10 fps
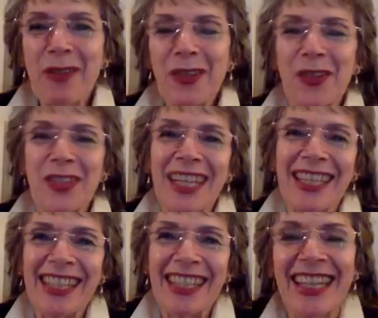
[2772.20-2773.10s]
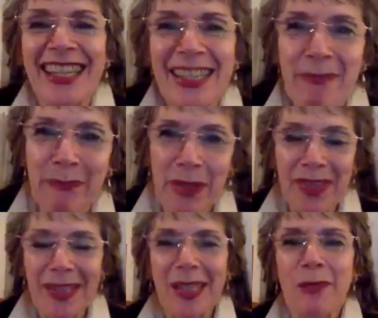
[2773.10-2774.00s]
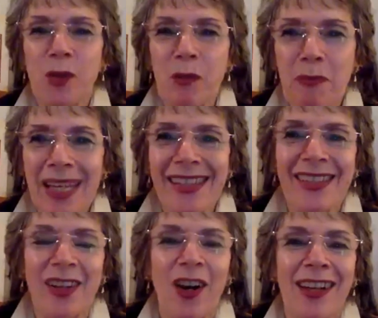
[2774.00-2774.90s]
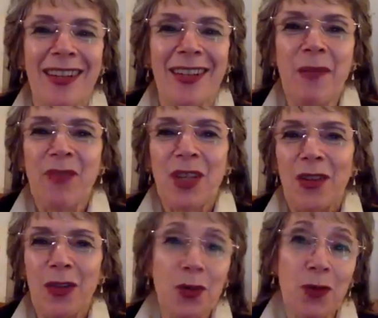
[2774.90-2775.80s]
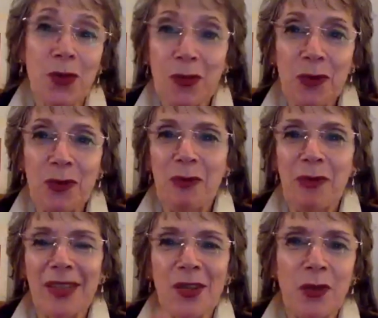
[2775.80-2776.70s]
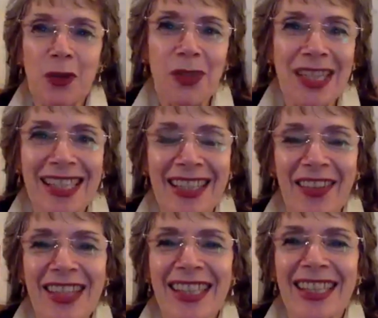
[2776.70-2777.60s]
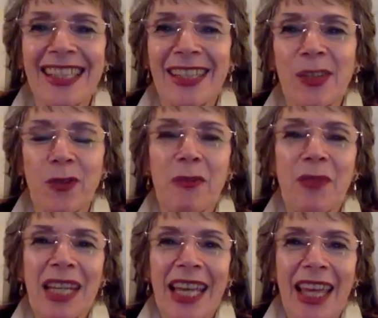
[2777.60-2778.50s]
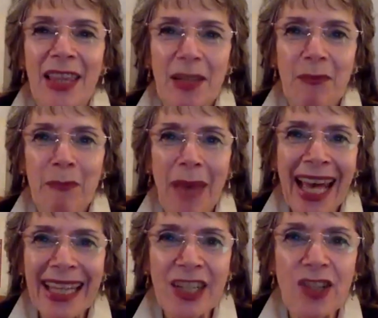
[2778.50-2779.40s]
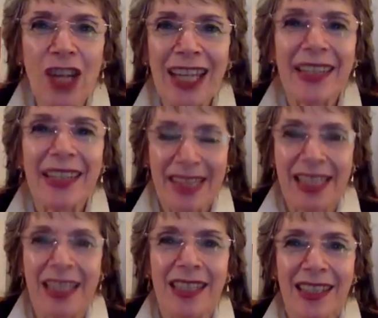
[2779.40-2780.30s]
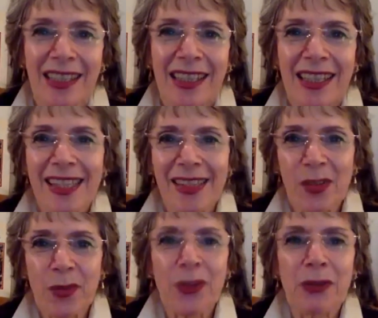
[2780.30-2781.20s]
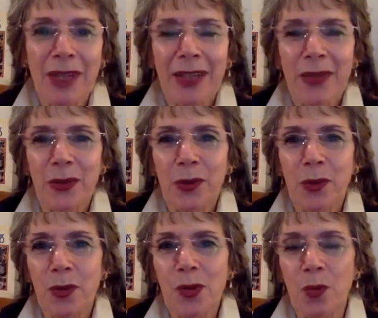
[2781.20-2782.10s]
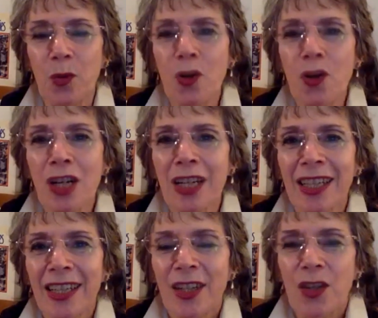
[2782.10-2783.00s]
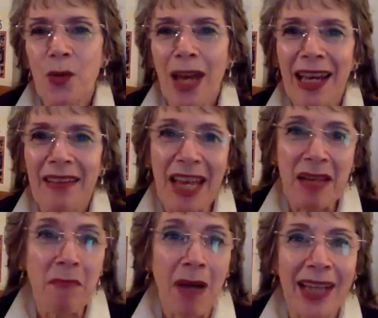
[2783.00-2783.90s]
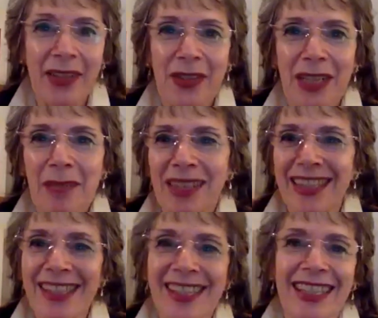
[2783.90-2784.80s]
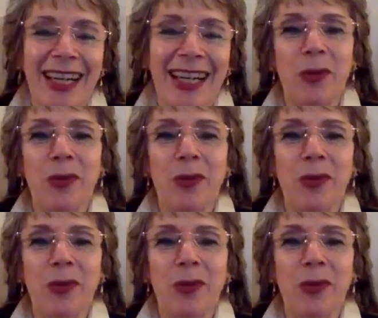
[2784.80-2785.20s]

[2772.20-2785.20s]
also taking a guess, but this is more based on the newsroom and Studio 60 on the Sunset Strip, that Paddy Chayefsky is a screenwriter whose work you have admired. I mean, this is the guy